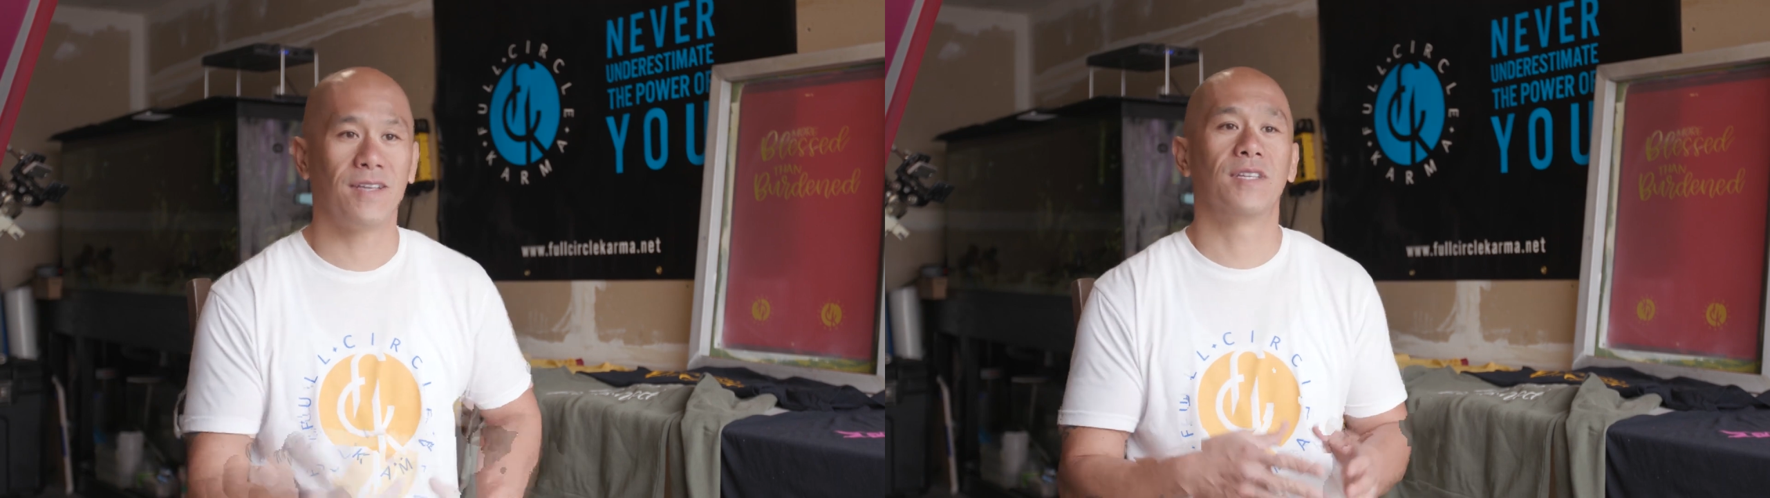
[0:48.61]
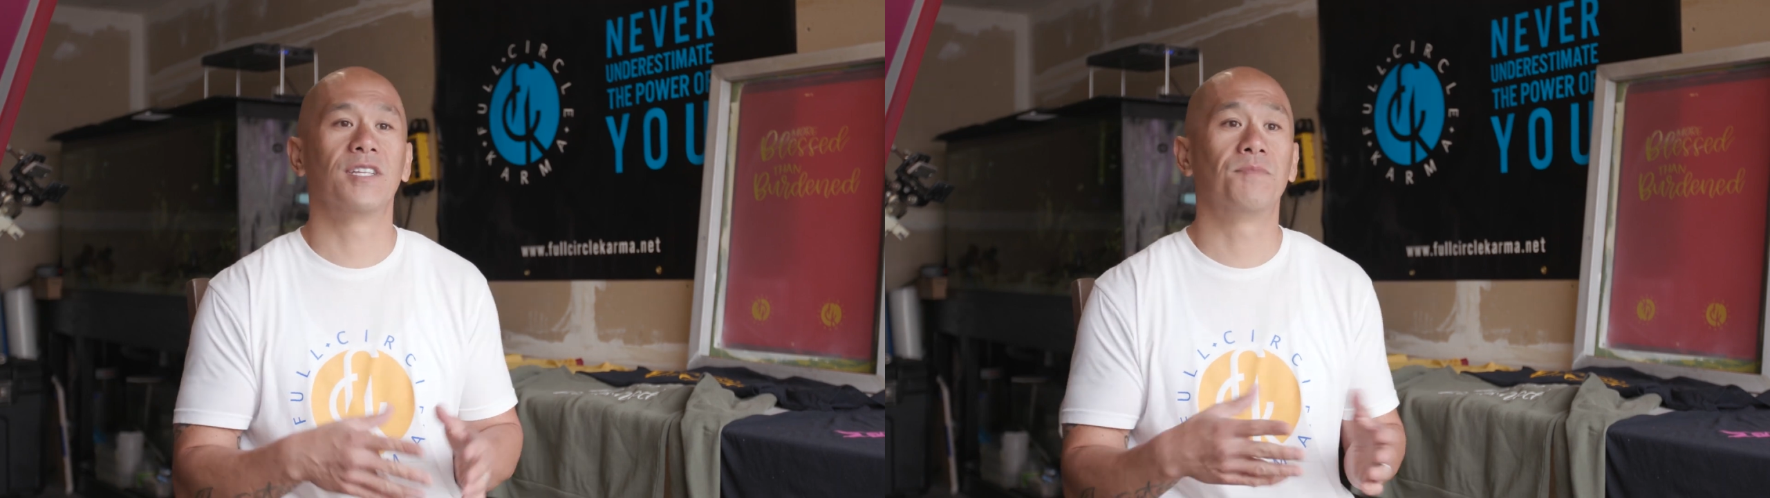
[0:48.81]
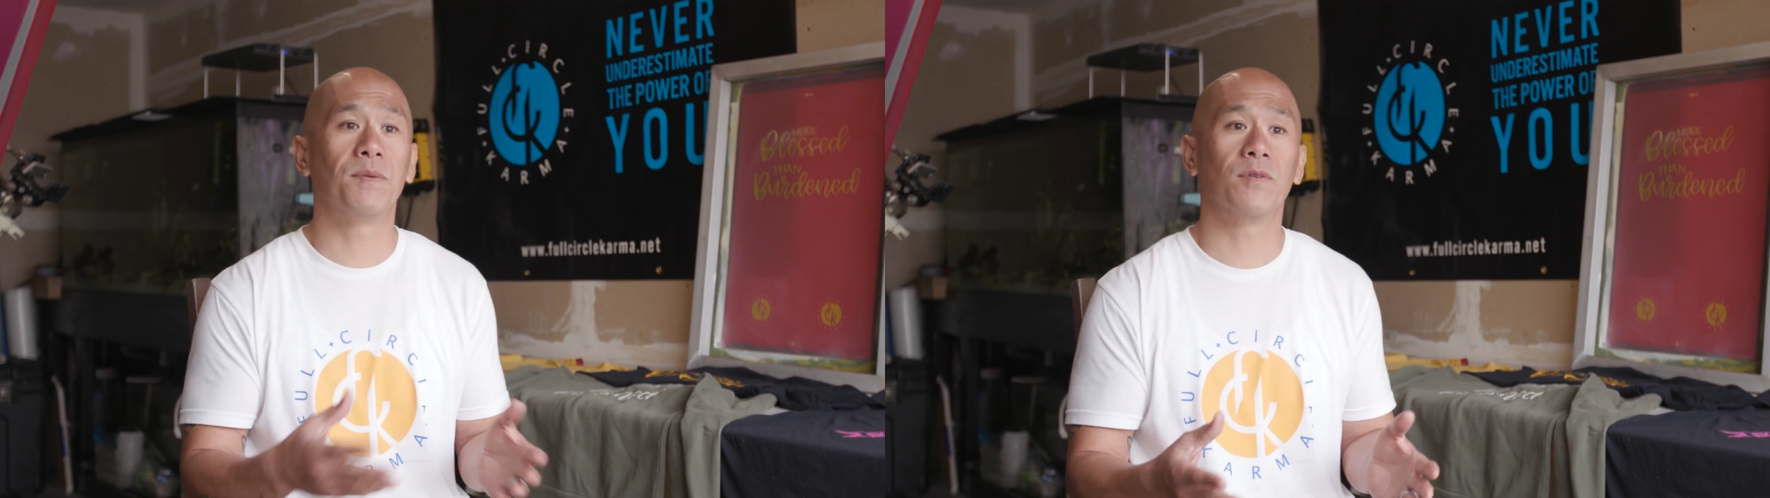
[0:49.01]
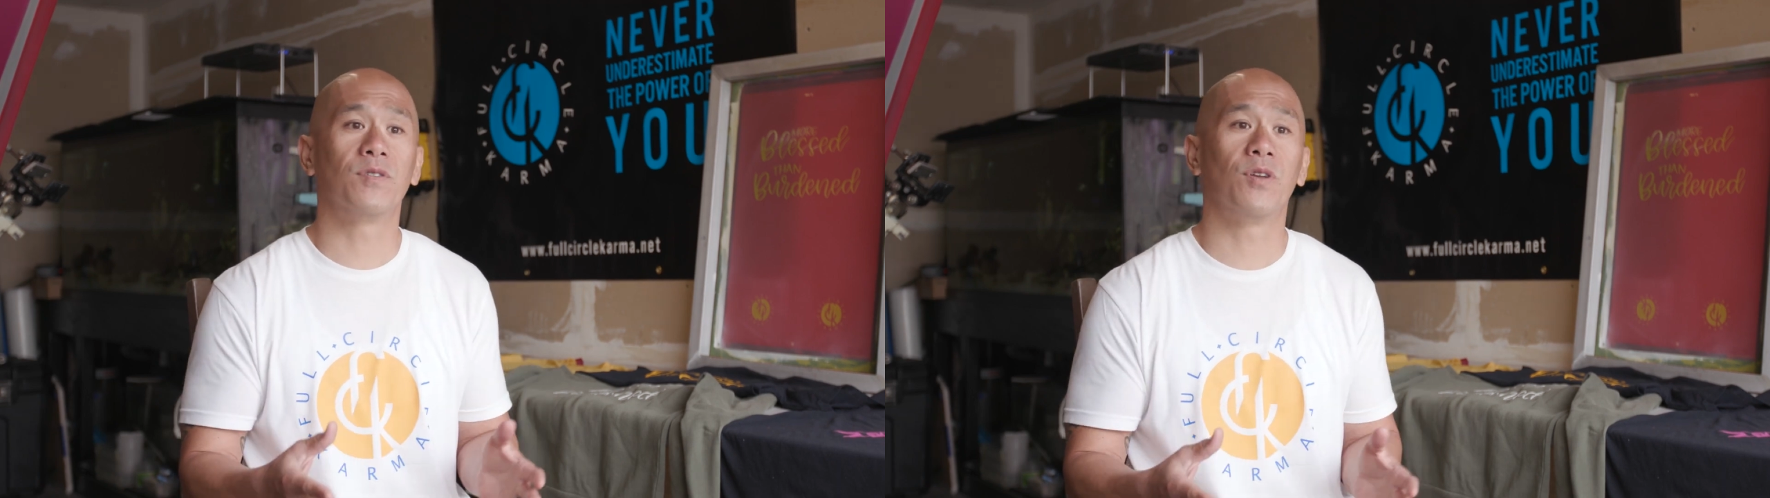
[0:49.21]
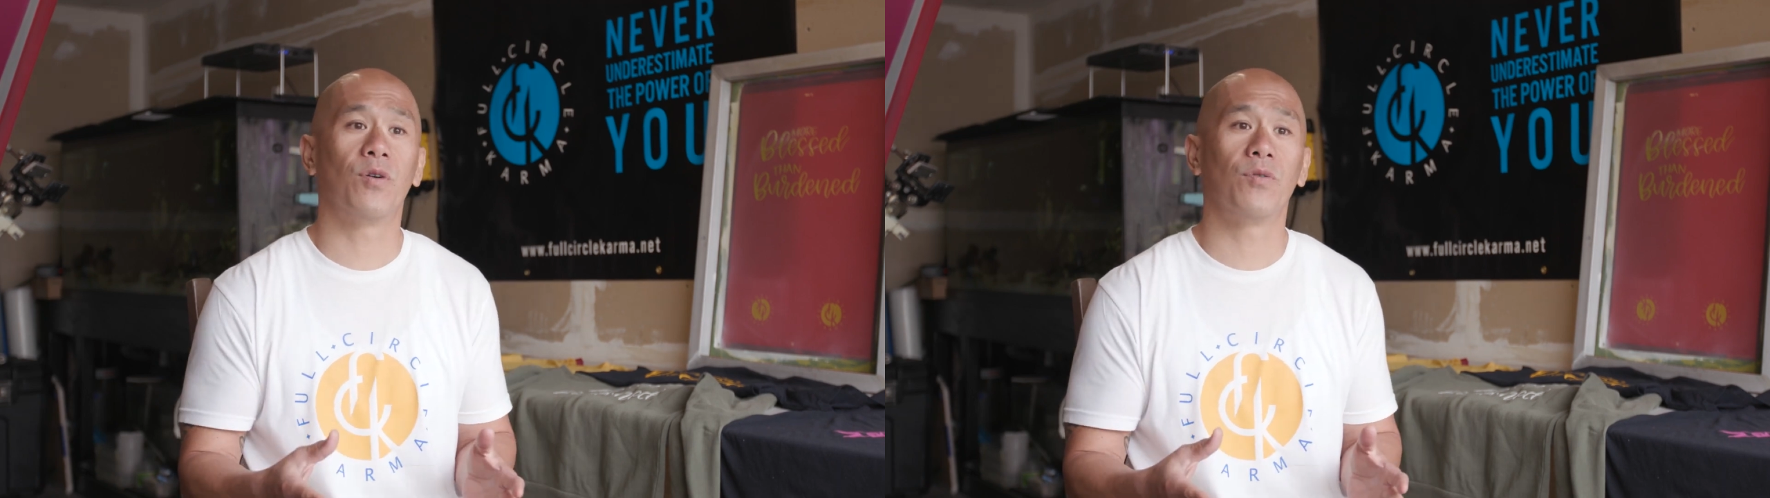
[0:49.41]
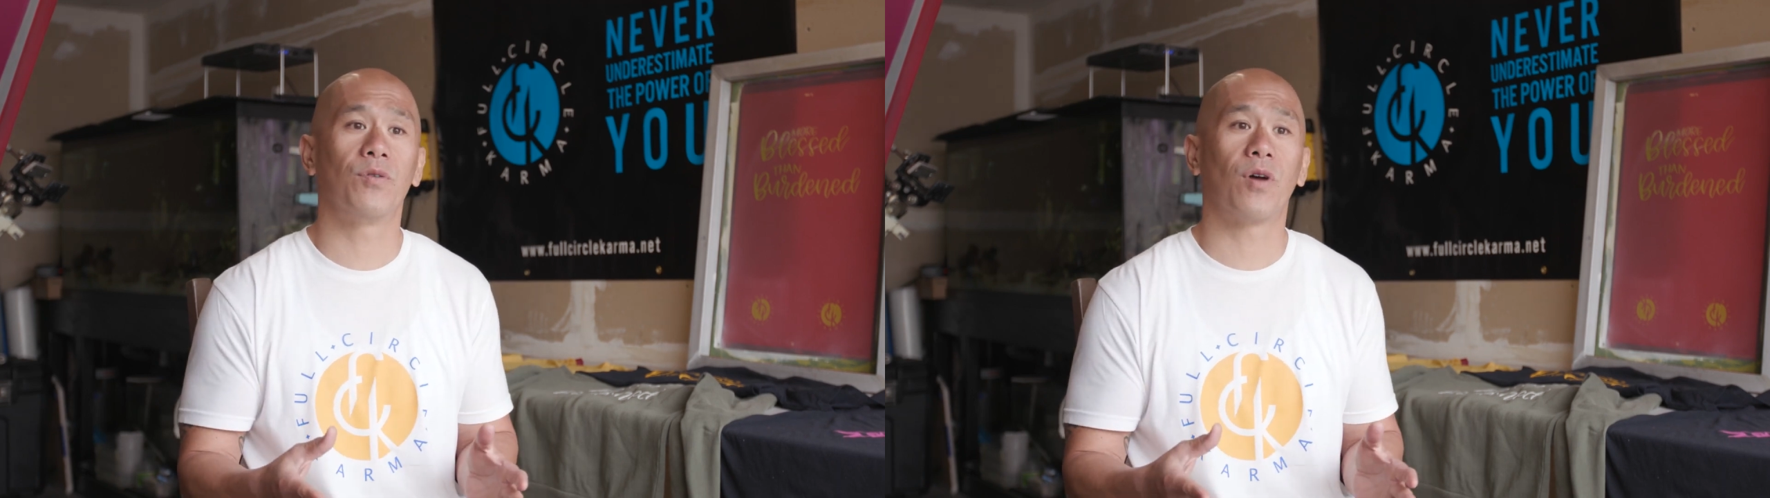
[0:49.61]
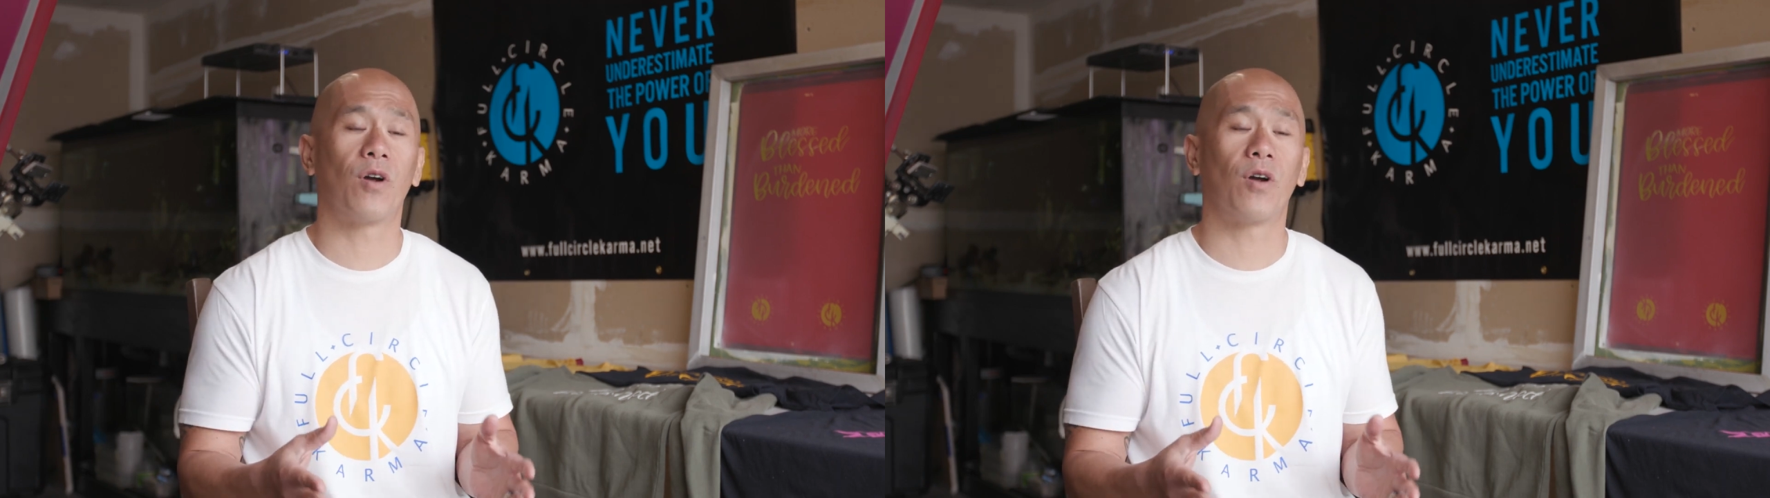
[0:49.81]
Since people don't